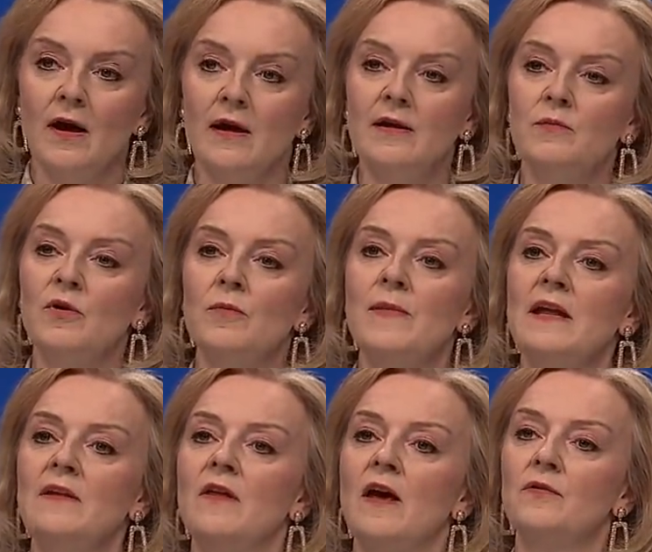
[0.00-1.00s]
and it will
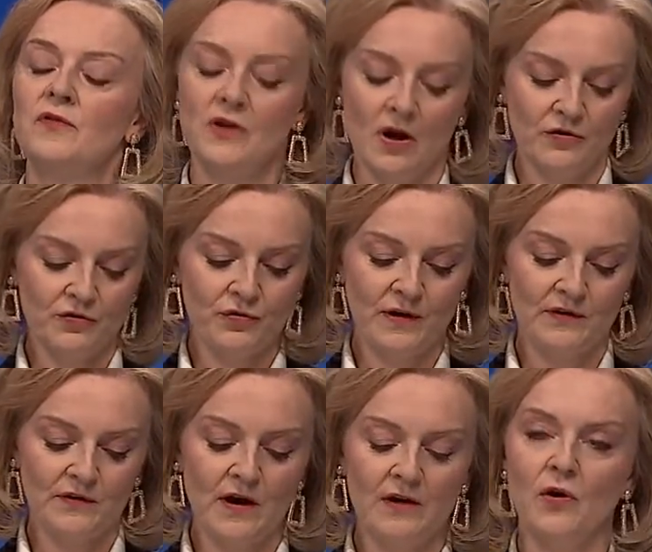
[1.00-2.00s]
mean those
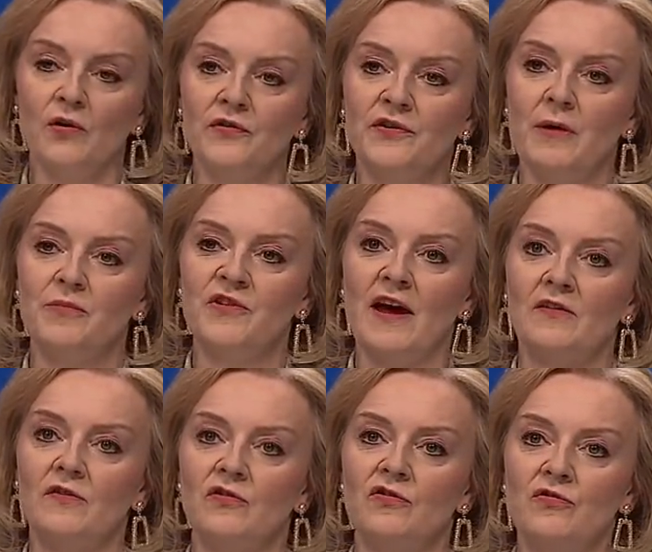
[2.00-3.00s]
countries are not
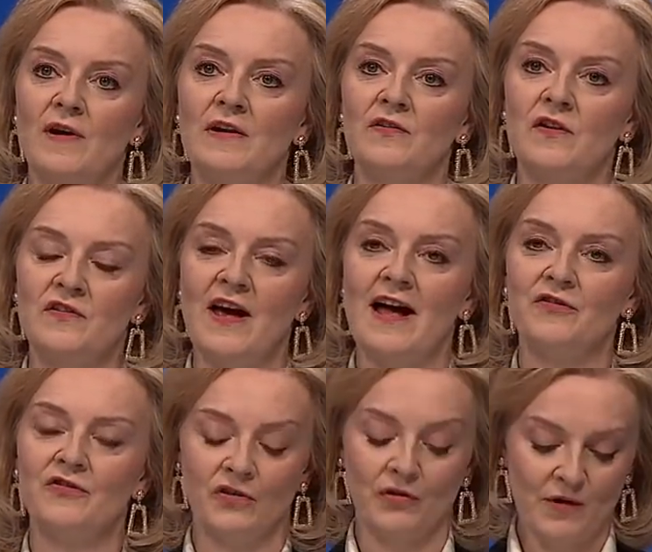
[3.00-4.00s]
subject to
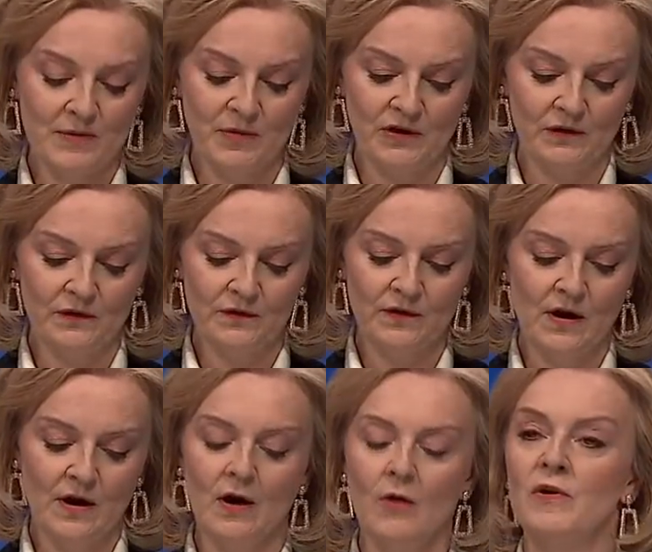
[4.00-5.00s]
strings-attached agreements
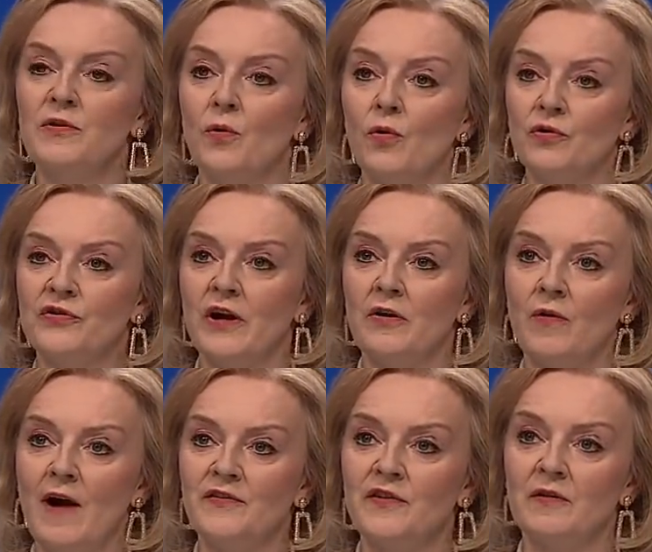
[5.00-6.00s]
with
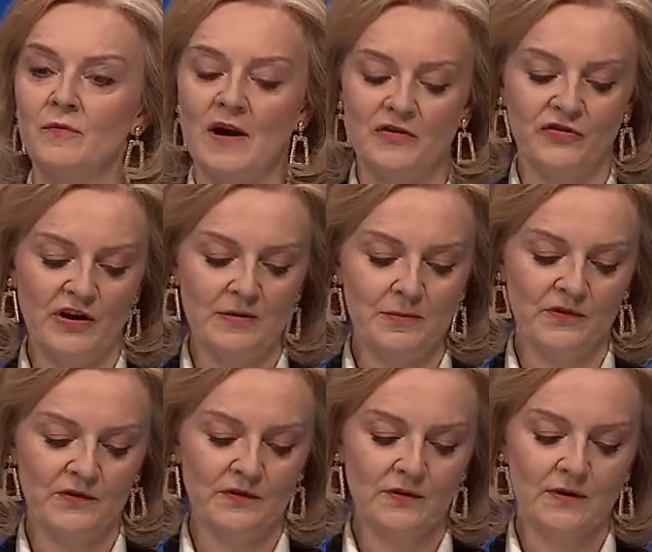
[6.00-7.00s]
autocratic
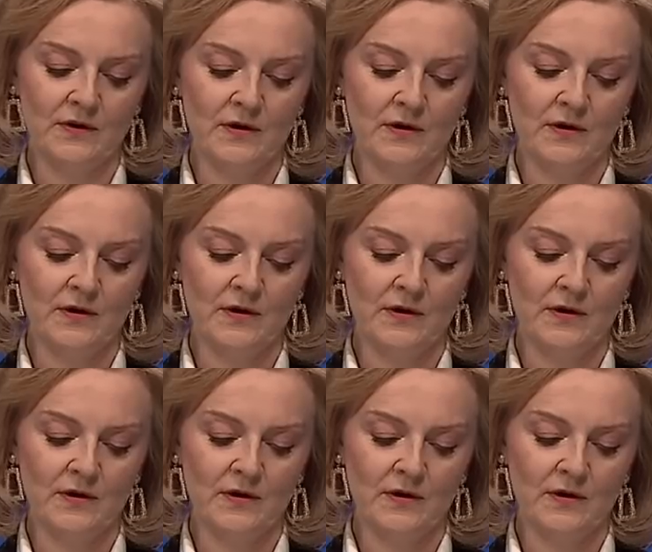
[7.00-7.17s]
regimes.